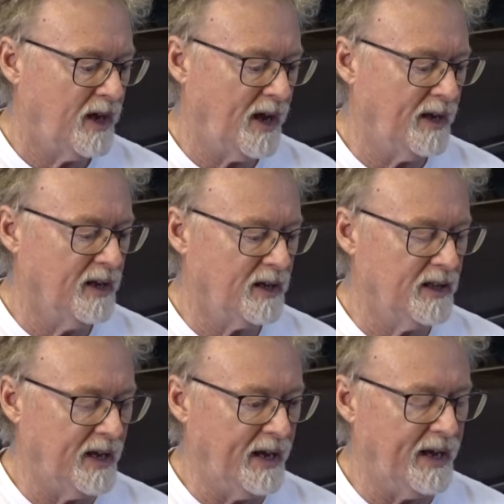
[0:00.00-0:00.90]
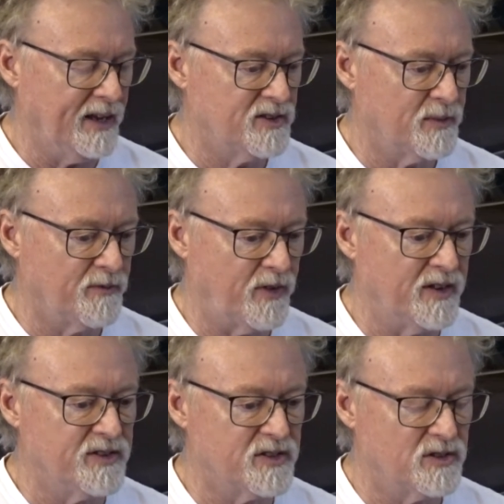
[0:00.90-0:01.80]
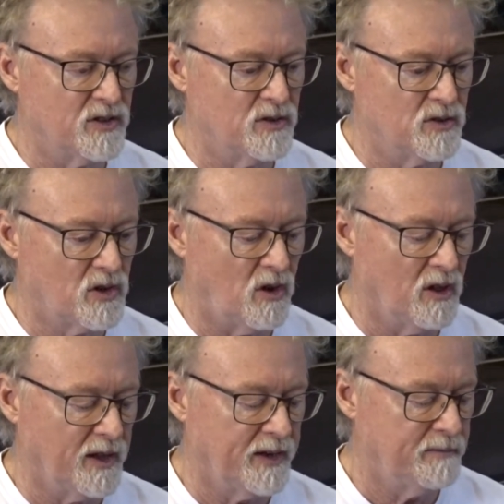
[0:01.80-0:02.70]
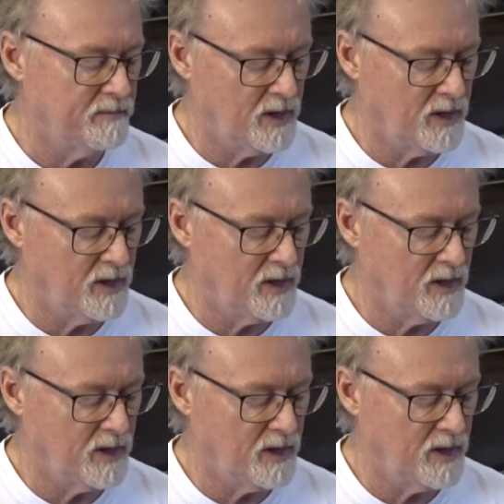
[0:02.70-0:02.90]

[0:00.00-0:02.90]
and luckily I had some friends to call on.